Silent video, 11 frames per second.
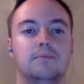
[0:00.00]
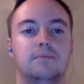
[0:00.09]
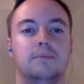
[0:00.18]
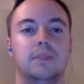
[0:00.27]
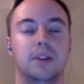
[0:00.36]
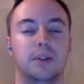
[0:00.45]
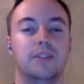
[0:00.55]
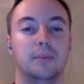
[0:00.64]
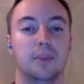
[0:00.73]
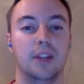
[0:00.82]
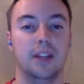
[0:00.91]
you know,
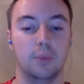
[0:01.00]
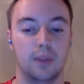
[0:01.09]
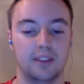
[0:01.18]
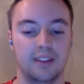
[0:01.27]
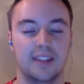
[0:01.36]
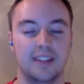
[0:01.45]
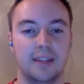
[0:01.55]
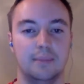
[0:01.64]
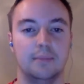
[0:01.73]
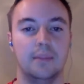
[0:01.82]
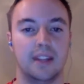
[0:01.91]
assimilated with the
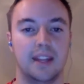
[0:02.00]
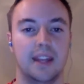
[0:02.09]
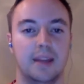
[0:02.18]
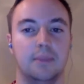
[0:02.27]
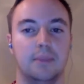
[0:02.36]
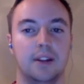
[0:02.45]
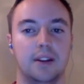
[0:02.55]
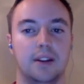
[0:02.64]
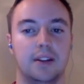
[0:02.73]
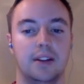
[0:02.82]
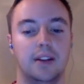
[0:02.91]
team and the camp
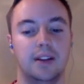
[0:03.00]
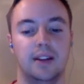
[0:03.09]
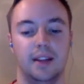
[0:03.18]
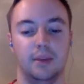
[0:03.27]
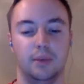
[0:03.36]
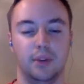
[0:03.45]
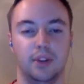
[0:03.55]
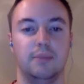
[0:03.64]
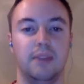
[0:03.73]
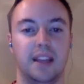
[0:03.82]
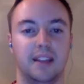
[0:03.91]
there and really
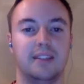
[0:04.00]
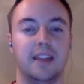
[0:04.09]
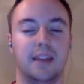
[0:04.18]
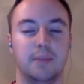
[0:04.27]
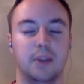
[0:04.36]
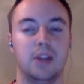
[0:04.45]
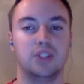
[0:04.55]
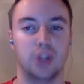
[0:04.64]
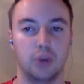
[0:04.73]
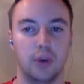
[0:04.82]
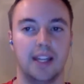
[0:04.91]
make a statement and
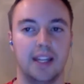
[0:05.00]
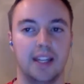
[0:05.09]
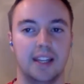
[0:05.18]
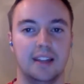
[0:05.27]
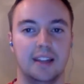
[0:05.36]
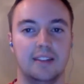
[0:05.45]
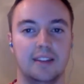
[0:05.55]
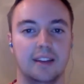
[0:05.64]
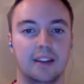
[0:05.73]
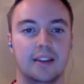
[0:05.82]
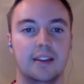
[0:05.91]
show why he needs
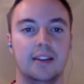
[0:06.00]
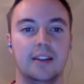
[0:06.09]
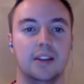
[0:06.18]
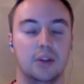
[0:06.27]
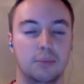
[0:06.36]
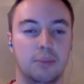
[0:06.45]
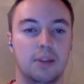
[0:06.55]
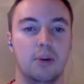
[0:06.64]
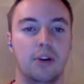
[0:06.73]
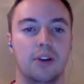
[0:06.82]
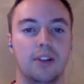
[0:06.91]
to, you know, be a
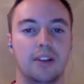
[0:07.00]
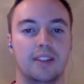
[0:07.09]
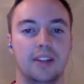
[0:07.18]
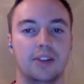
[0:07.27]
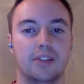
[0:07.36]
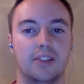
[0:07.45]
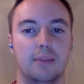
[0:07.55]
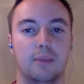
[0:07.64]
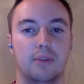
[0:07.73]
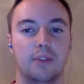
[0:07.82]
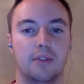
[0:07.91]
part of the senior team
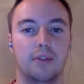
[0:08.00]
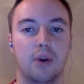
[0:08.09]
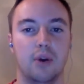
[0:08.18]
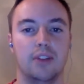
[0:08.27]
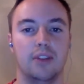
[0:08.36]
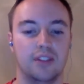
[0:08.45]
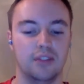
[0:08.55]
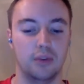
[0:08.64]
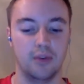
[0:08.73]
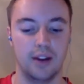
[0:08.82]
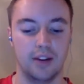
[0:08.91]
moving forward in this
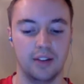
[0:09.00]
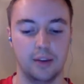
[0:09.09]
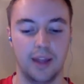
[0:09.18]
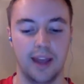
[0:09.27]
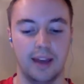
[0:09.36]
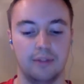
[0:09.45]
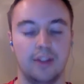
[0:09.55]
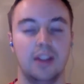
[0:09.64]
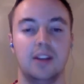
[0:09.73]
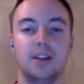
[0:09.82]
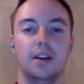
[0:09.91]
new era that we have.
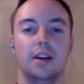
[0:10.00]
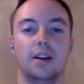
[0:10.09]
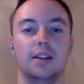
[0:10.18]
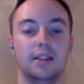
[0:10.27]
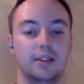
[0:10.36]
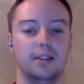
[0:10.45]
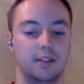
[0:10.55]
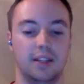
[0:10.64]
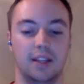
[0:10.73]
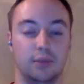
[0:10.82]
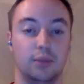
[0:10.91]

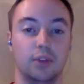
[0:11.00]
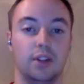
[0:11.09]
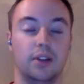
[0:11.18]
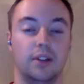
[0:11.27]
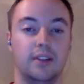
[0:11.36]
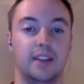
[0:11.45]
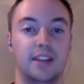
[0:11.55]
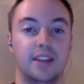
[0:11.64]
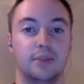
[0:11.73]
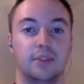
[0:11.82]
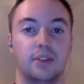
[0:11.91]
He has really all the
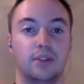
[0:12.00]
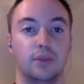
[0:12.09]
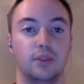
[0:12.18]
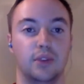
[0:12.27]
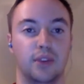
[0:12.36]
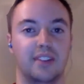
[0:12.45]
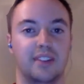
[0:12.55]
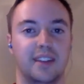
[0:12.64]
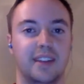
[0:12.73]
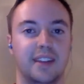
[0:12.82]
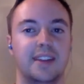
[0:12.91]
tangibles and the tools. You can
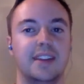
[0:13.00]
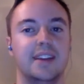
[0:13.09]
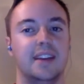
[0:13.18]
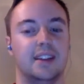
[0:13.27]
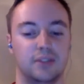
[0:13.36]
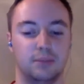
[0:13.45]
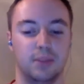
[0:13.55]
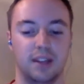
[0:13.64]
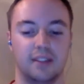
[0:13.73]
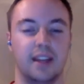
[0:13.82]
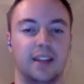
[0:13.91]
see it. It'd just be
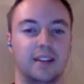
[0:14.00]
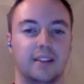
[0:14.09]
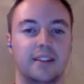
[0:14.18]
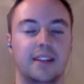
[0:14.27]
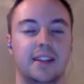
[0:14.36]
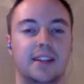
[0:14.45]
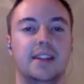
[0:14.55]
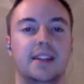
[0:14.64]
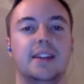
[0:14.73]
exciting to see,